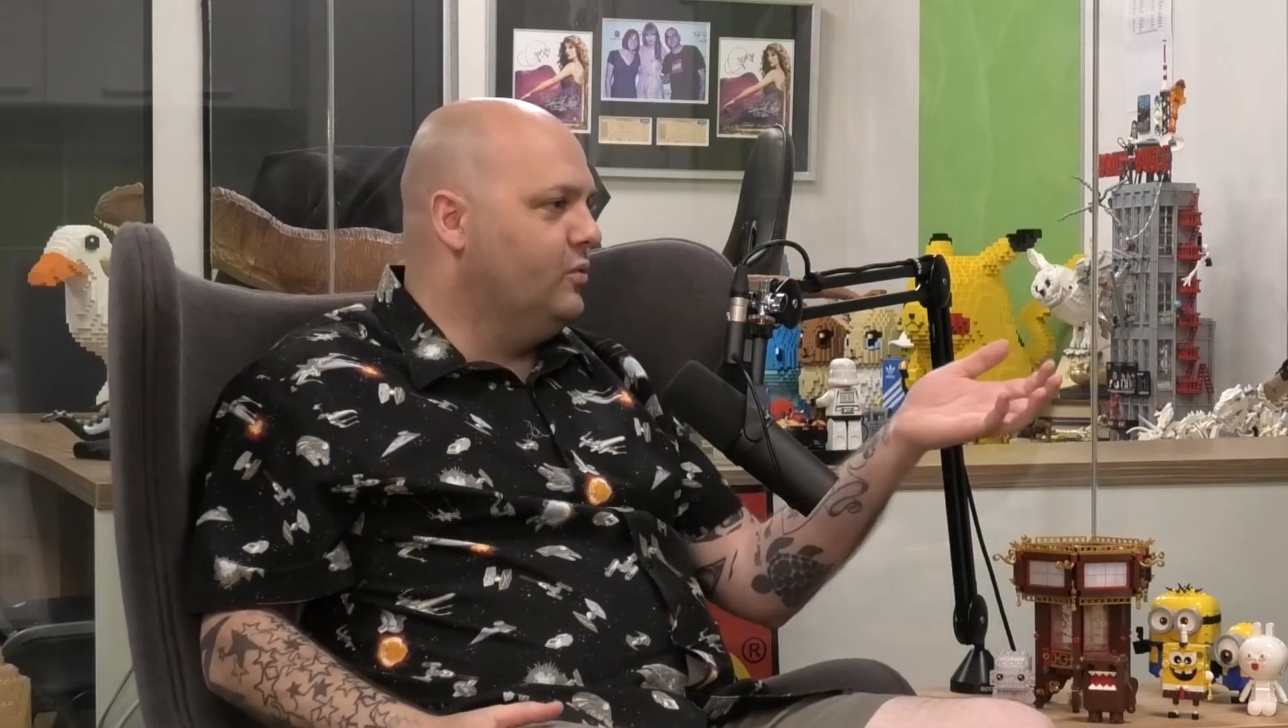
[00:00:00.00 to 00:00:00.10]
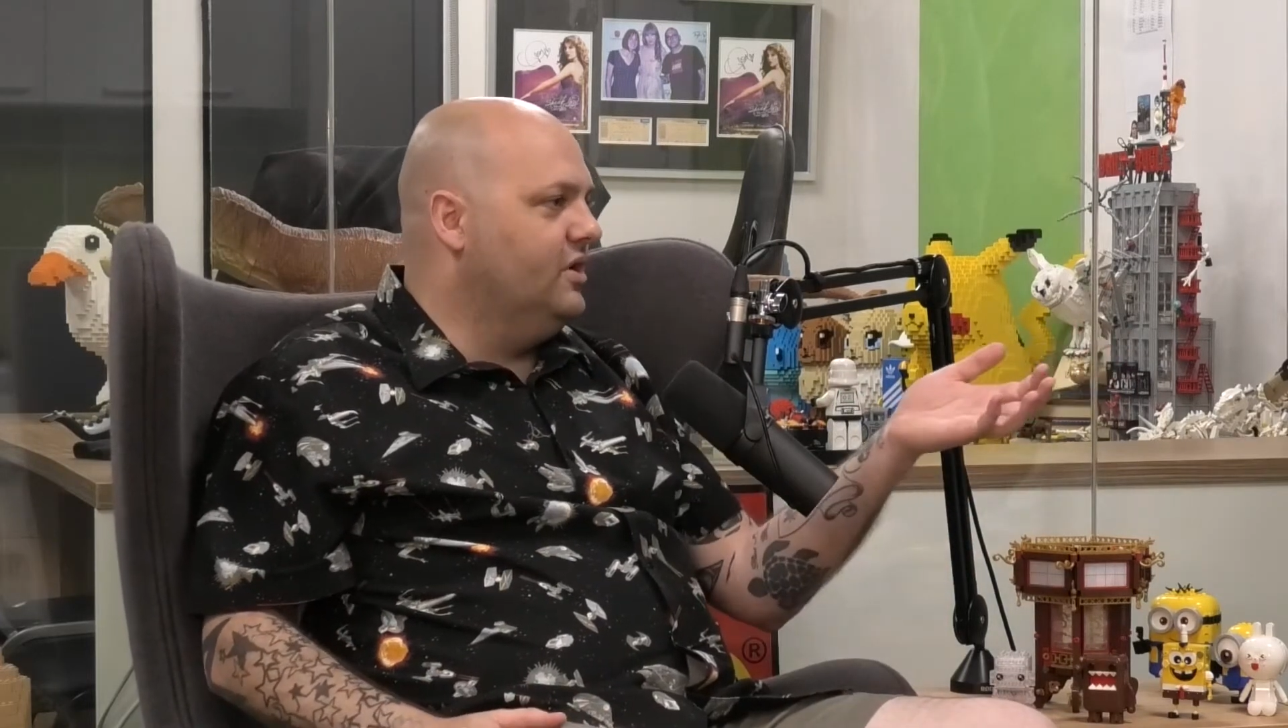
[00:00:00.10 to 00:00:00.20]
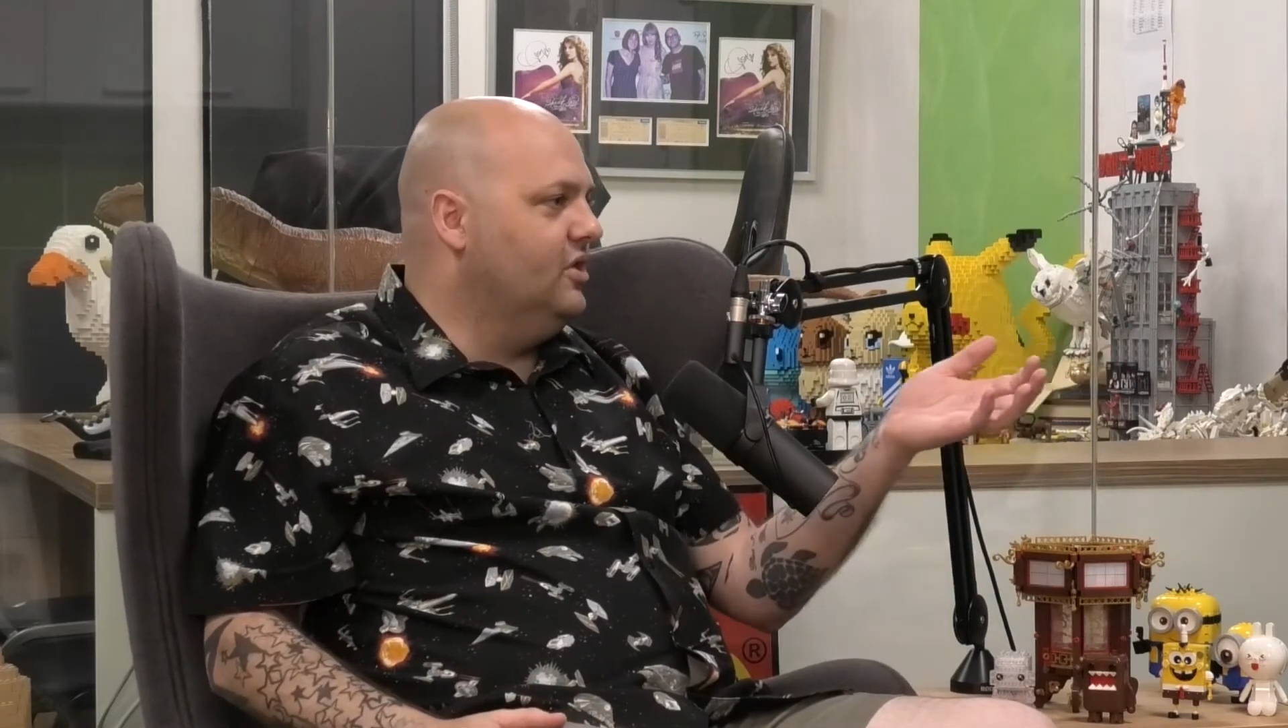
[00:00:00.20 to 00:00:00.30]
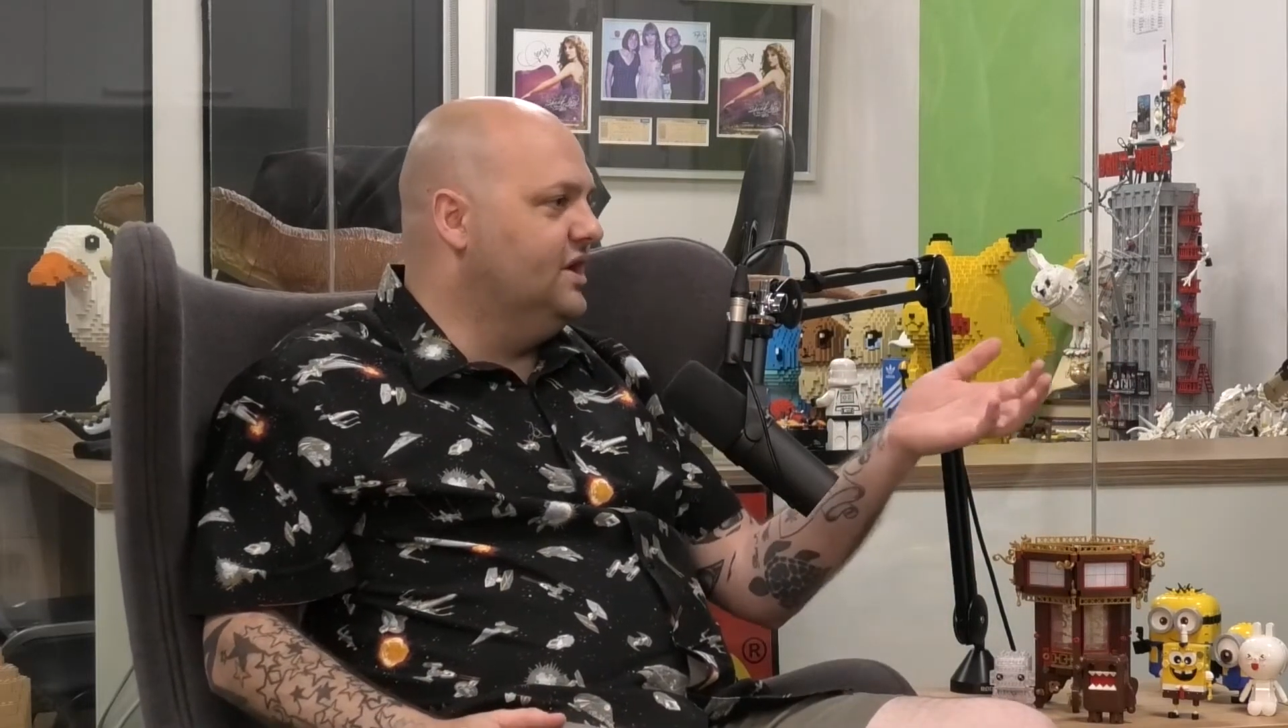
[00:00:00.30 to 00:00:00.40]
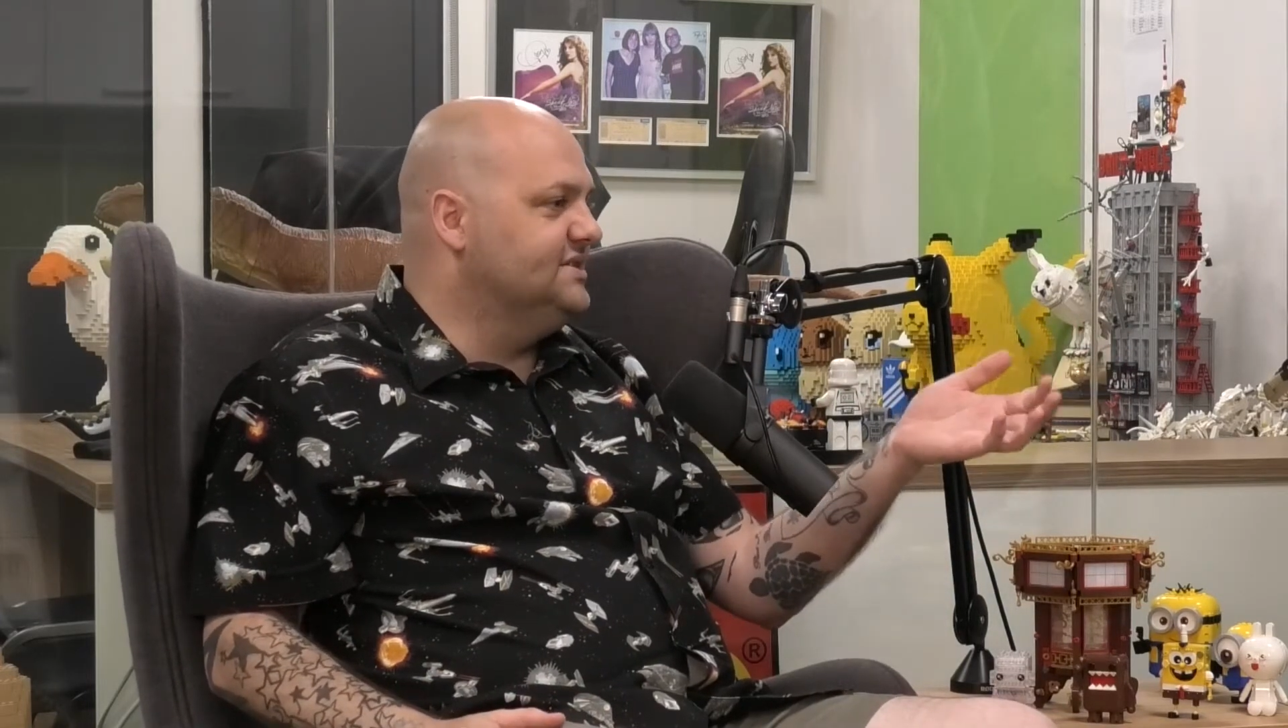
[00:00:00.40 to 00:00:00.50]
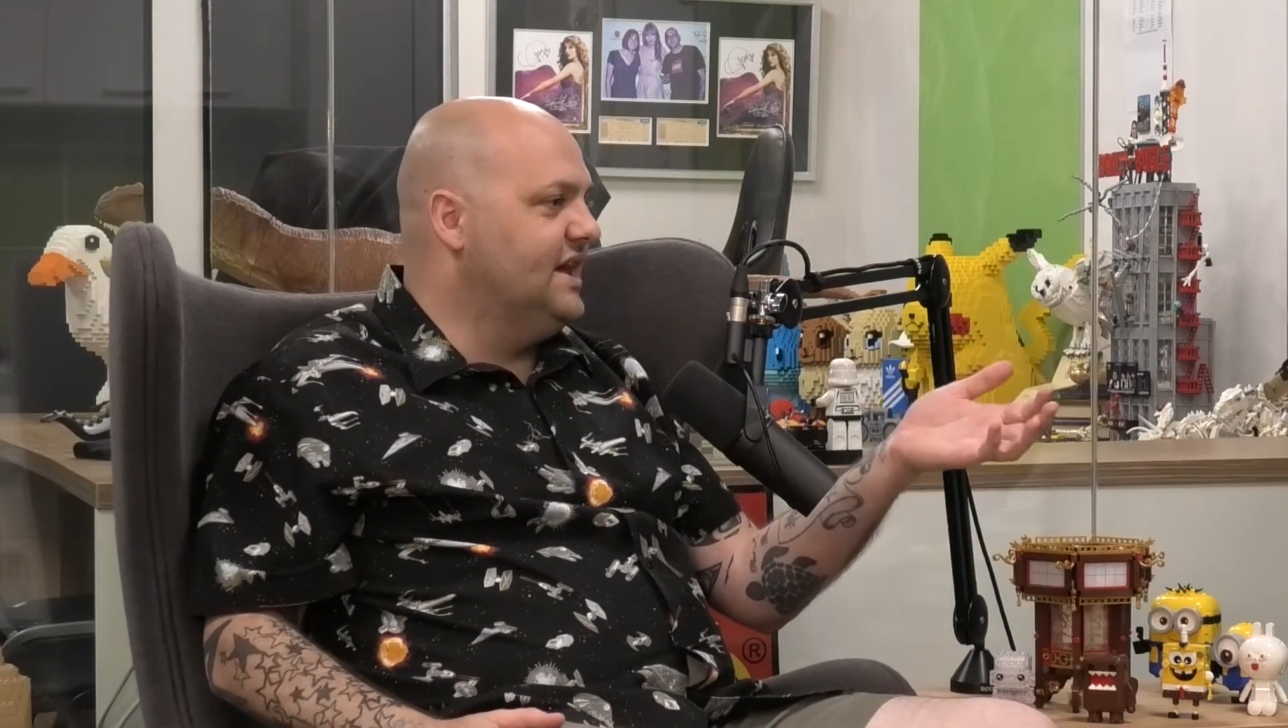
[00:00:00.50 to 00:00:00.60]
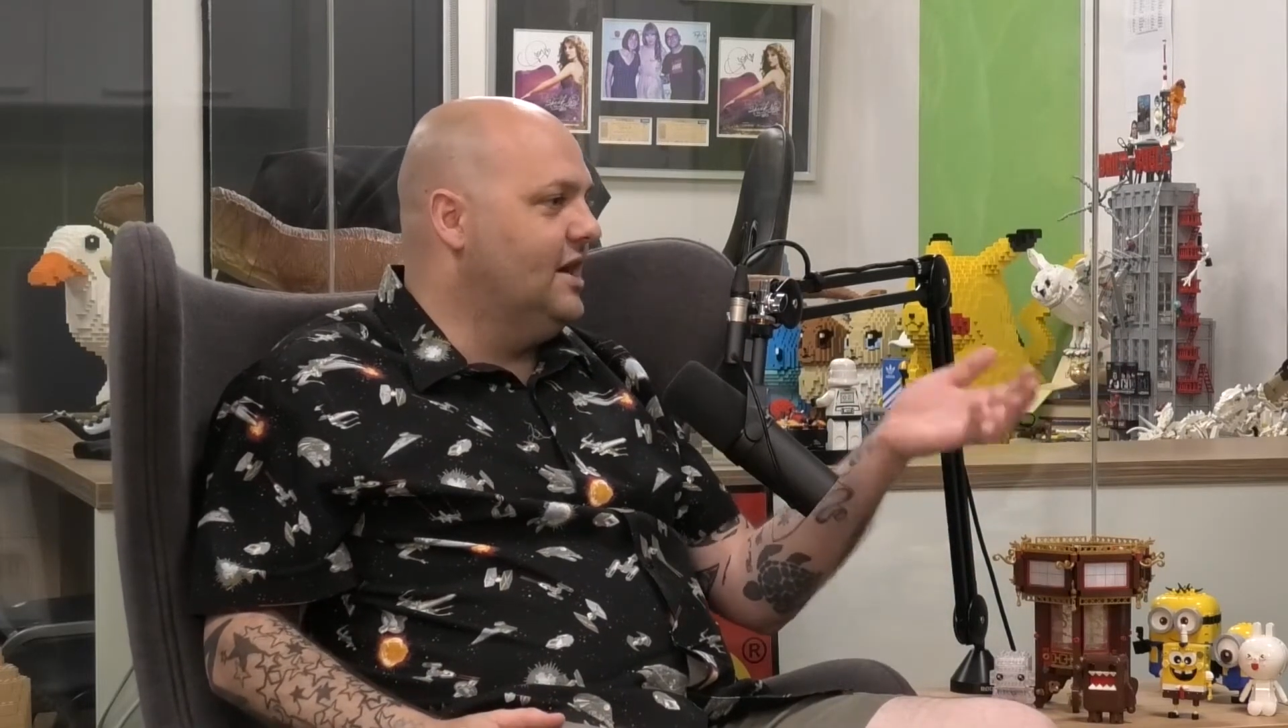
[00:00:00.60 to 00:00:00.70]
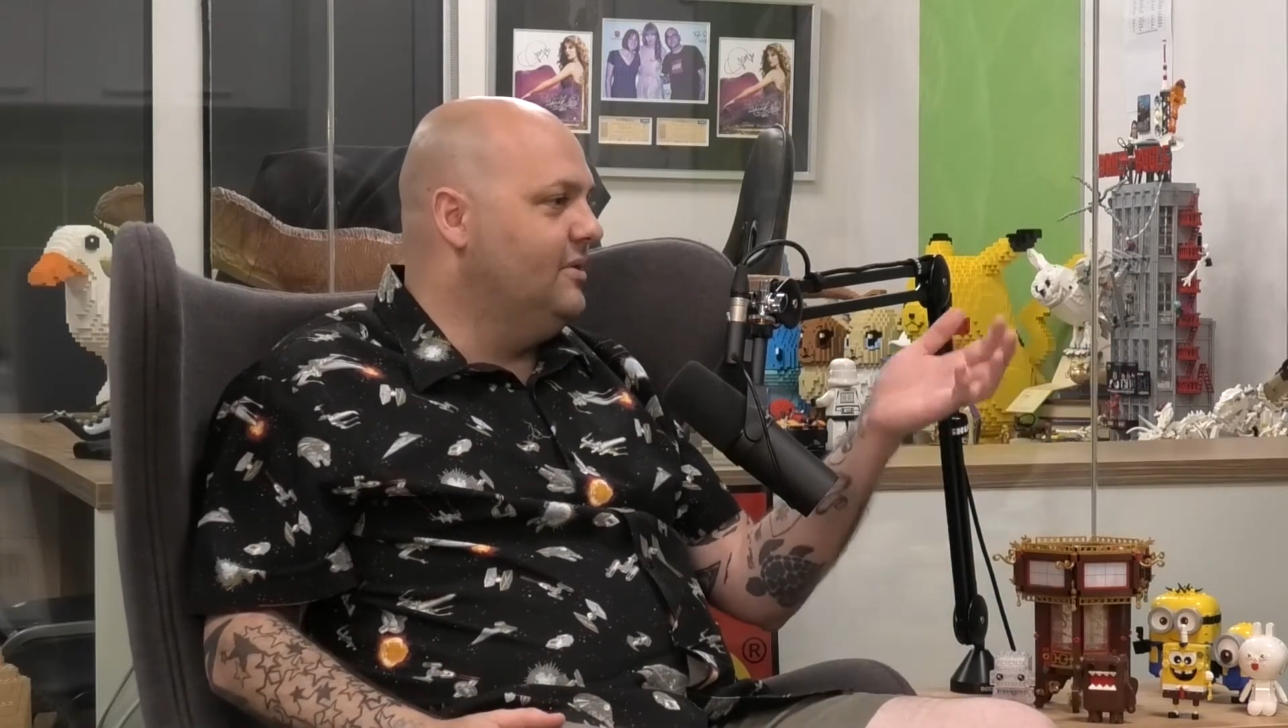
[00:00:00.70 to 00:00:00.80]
realize how